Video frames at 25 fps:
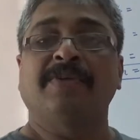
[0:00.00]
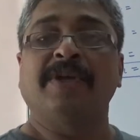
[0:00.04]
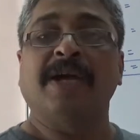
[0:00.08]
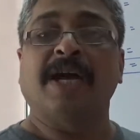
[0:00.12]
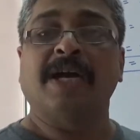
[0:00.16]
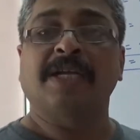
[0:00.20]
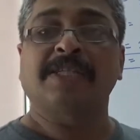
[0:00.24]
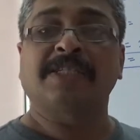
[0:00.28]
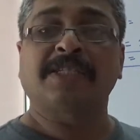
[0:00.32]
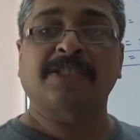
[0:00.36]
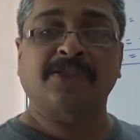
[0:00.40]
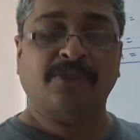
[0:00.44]
We
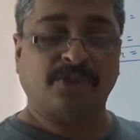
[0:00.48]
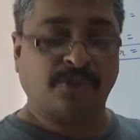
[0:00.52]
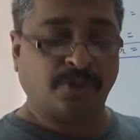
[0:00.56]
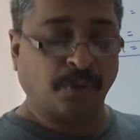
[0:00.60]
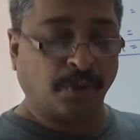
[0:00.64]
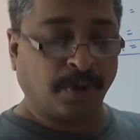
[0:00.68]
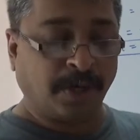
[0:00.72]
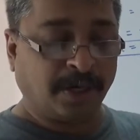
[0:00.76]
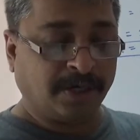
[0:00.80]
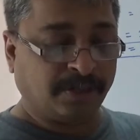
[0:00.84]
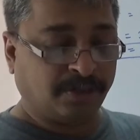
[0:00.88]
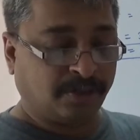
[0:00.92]
ask
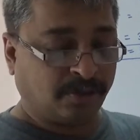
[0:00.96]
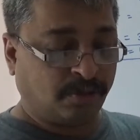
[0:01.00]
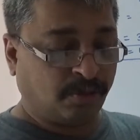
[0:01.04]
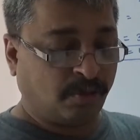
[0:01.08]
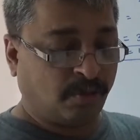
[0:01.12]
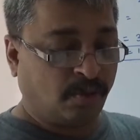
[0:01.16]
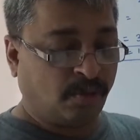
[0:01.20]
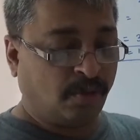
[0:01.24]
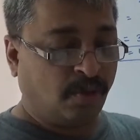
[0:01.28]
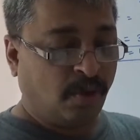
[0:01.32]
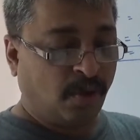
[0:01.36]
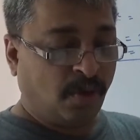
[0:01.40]
students
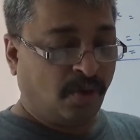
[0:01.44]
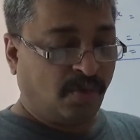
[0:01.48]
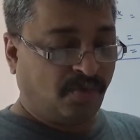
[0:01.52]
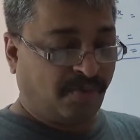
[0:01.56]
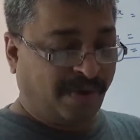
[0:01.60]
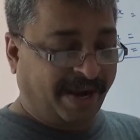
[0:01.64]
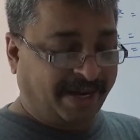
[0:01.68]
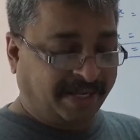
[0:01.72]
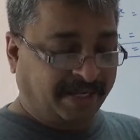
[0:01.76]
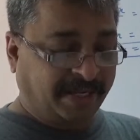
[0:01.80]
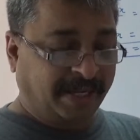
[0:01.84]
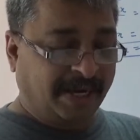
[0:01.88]
to
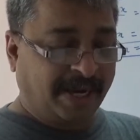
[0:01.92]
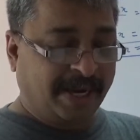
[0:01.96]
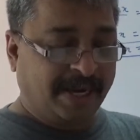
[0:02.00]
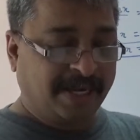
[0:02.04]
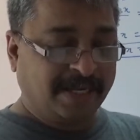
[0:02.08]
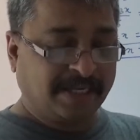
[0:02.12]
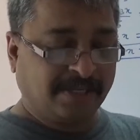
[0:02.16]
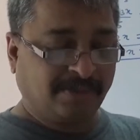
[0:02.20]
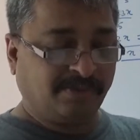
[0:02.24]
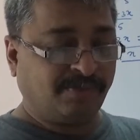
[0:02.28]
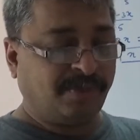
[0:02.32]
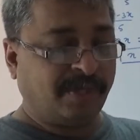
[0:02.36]

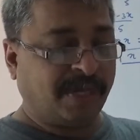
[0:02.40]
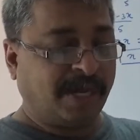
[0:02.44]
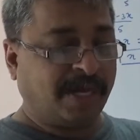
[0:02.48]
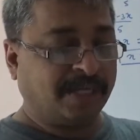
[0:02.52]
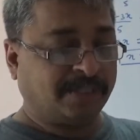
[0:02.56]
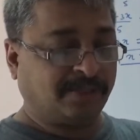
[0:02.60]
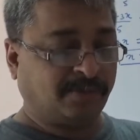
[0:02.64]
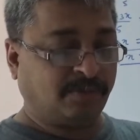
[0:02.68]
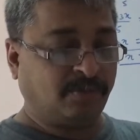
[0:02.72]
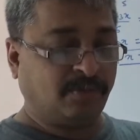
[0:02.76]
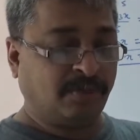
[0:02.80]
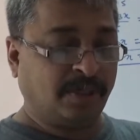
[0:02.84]
factorize, we
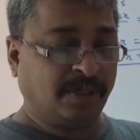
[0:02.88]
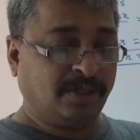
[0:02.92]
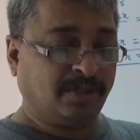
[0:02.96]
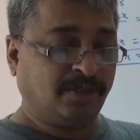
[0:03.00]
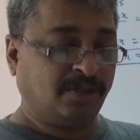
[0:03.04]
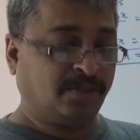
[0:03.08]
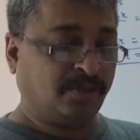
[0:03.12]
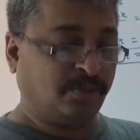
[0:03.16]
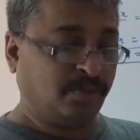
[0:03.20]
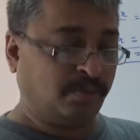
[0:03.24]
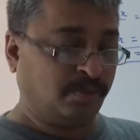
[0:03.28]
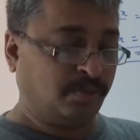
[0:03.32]
ask
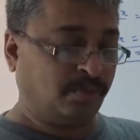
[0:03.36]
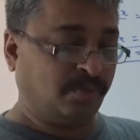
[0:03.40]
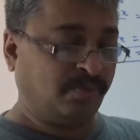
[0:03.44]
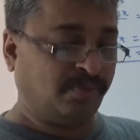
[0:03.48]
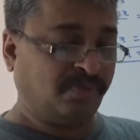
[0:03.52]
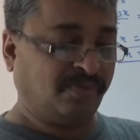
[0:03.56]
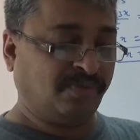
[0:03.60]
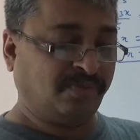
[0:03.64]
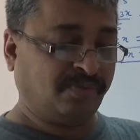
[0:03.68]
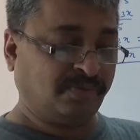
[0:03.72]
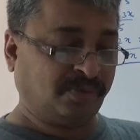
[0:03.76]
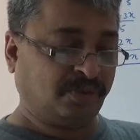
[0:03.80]
students to
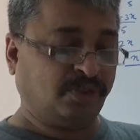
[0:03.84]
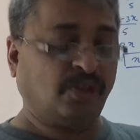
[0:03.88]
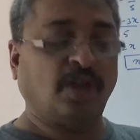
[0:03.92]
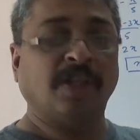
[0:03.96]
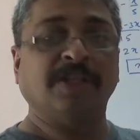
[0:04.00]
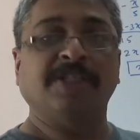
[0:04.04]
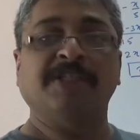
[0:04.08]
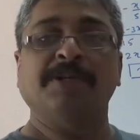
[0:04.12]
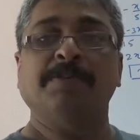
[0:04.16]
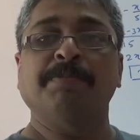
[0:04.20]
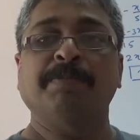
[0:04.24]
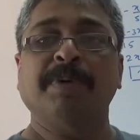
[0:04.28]

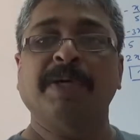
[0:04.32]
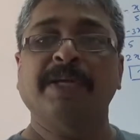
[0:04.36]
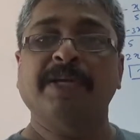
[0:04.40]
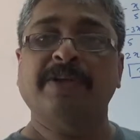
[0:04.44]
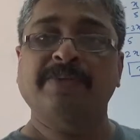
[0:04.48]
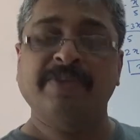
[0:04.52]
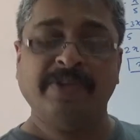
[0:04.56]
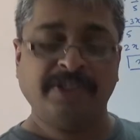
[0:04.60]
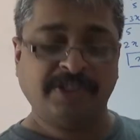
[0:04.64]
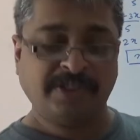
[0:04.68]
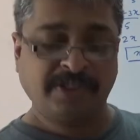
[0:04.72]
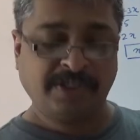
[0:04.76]
solve simple
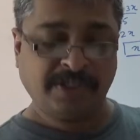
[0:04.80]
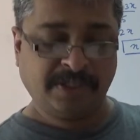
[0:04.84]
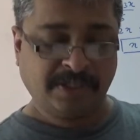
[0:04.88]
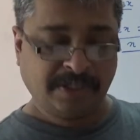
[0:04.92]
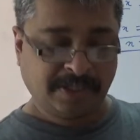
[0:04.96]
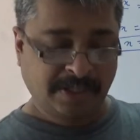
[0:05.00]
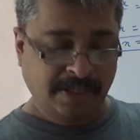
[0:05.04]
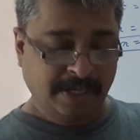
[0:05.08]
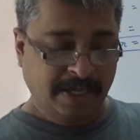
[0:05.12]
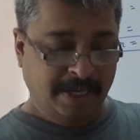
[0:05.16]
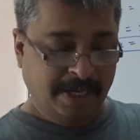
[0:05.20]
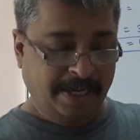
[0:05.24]

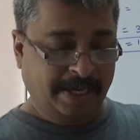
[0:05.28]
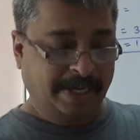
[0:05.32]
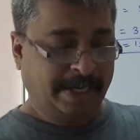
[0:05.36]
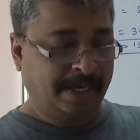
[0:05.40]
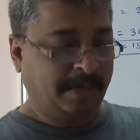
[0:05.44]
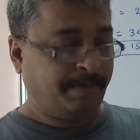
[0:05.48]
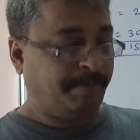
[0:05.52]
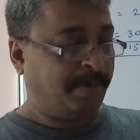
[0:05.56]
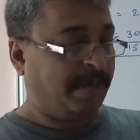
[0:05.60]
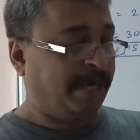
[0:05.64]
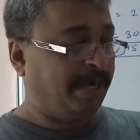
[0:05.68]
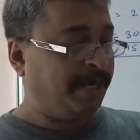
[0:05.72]
equations,
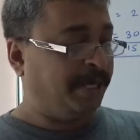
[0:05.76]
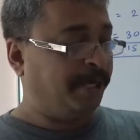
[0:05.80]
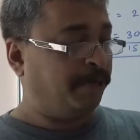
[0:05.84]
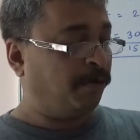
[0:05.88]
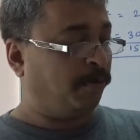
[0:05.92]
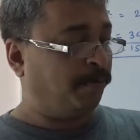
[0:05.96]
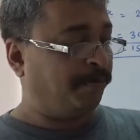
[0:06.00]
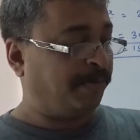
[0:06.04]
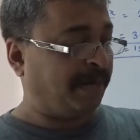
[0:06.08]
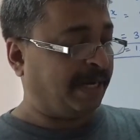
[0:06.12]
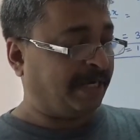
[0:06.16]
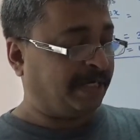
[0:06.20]
and plenty
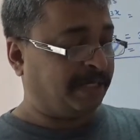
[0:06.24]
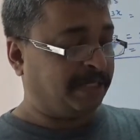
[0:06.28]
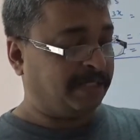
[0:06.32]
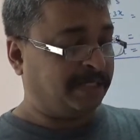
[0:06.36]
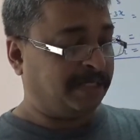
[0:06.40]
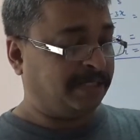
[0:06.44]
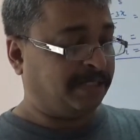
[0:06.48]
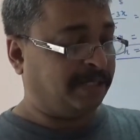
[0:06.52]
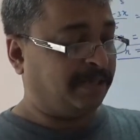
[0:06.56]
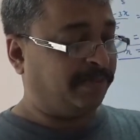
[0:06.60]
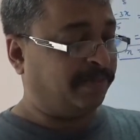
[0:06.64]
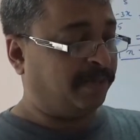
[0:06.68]
of practice
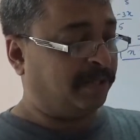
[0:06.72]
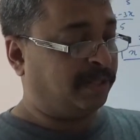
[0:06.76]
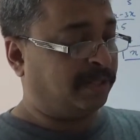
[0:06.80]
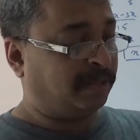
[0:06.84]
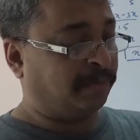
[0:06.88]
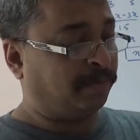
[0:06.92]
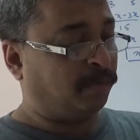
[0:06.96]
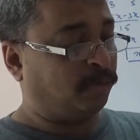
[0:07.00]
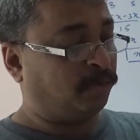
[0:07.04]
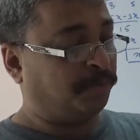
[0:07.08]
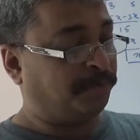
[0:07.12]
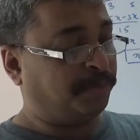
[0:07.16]
is given,
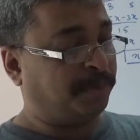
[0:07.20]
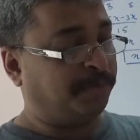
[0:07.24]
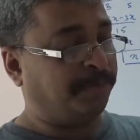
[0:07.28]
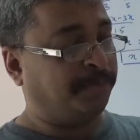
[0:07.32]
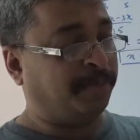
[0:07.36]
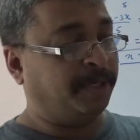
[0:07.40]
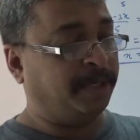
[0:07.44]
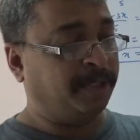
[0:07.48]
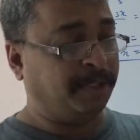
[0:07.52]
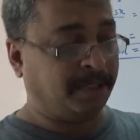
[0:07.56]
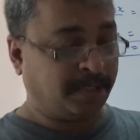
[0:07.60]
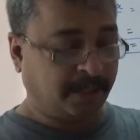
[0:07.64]
about
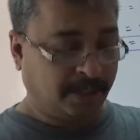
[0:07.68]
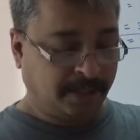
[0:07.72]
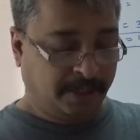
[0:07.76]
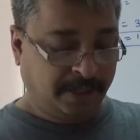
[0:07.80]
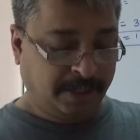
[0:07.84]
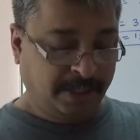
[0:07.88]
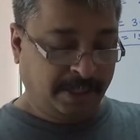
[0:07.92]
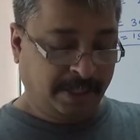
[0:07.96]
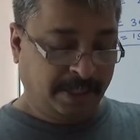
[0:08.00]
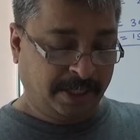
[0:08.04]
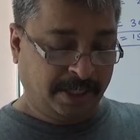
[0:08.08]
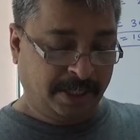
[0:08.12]
15,
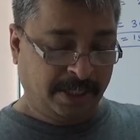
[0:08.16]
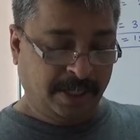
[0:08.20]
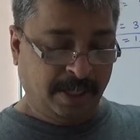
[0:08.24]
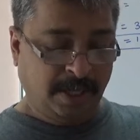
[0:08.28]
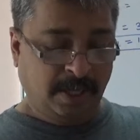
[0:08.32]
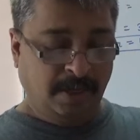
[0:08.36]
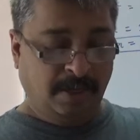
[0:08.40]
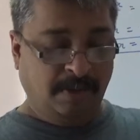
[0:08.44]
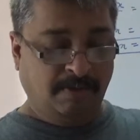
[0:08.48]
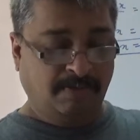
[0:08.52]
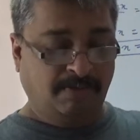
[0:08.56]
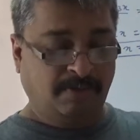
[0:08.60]
30,
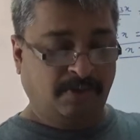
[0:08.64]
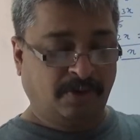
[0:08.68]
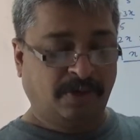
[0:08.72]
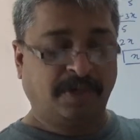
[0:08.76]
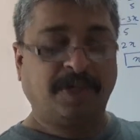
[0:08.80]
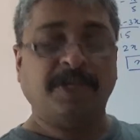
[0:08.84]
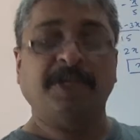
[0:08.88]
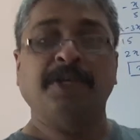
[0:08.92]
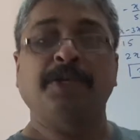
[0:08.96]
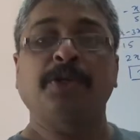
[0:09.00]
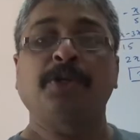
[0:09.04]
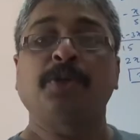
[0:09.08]

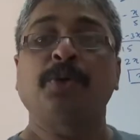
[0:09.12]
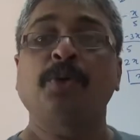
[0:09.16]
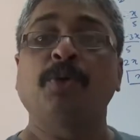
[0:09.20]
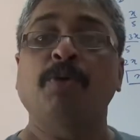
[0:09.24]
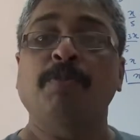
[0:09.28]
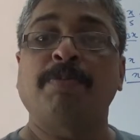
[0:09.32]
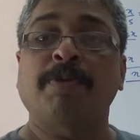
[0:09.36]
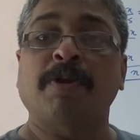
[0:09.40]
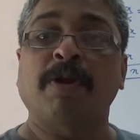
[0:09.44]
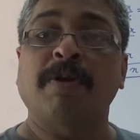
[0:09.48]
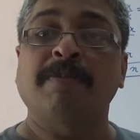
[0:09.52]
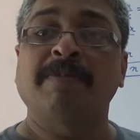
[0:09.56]

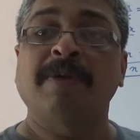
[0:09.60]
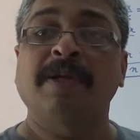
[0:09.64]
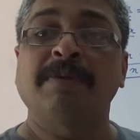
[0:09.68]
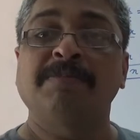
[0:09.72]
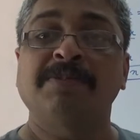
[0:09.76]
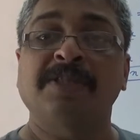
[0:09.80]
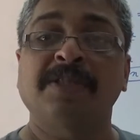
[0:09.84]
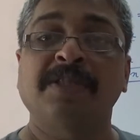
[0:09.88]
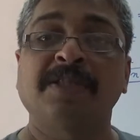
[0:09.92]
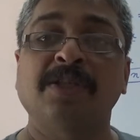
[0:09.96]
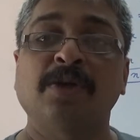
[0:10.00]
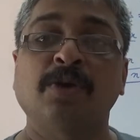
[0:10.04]
42
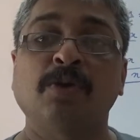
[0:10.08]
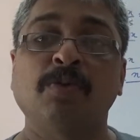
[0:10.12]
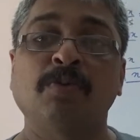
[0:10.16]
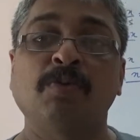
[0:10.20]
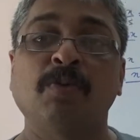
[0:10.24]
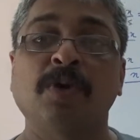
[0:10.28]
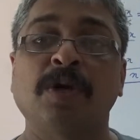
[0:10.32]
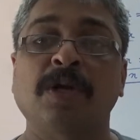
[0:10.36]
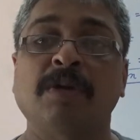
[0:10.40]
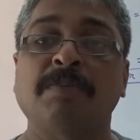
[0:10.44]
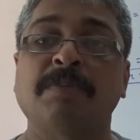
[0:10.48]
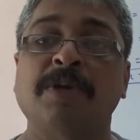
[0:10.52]
problems in the
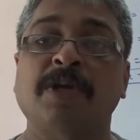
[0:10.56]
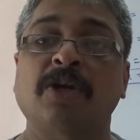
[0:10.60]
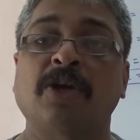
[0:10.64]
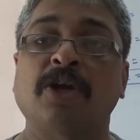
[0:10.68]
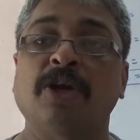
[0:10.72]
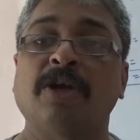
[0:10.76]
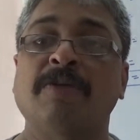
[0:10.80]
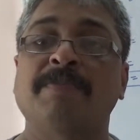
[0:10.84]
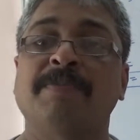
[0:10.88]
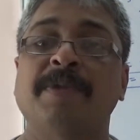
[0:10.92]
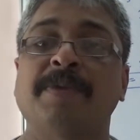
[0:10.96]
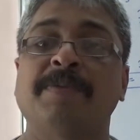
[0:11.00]
homework, but
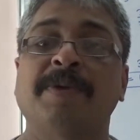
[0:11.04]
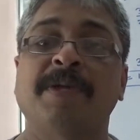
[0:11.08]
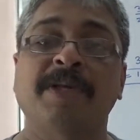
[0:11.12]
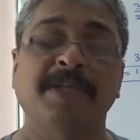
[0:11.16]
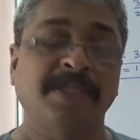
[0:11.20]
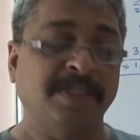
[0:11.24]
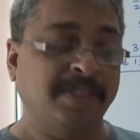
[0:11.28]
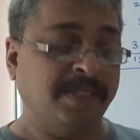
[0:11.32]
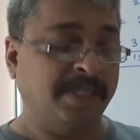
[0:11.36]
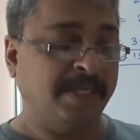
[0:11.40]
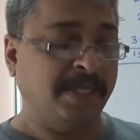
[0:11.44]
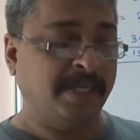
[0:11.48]
all of them are
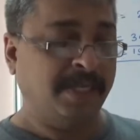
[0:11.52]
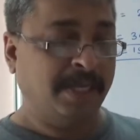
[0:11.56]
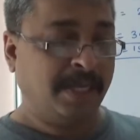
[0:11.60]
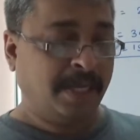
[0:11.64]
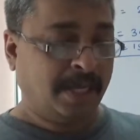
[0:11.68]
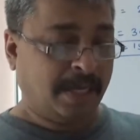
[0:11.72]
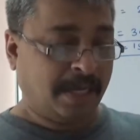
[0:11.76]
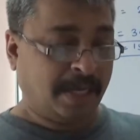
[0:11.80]
easy.